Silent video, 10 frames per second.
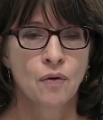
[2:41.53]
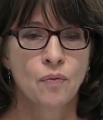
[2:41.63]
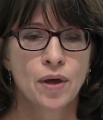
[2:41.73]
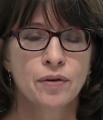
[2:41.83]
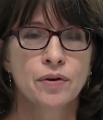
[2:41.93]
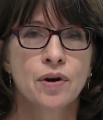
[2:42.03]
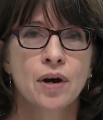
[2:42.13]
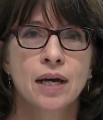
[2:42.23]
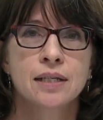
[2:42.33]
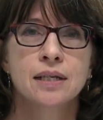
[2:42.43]
whether or
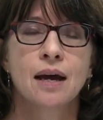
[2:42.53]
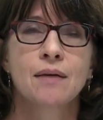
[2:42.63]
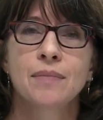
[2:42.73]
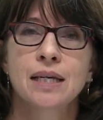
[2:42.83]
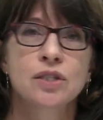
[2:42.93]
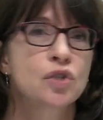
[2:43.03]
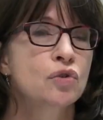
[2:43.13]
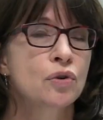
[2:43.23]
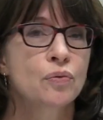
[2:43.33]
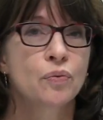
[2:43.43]
not it's a
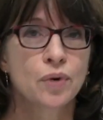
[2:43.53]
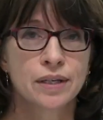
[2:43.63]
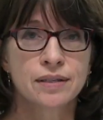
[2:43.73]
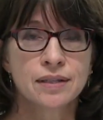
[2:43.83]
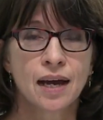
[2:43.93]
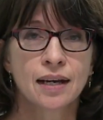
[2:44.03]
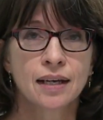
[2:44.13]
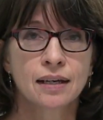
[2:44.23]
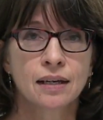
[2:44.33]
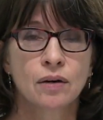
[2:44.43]
true wood siding,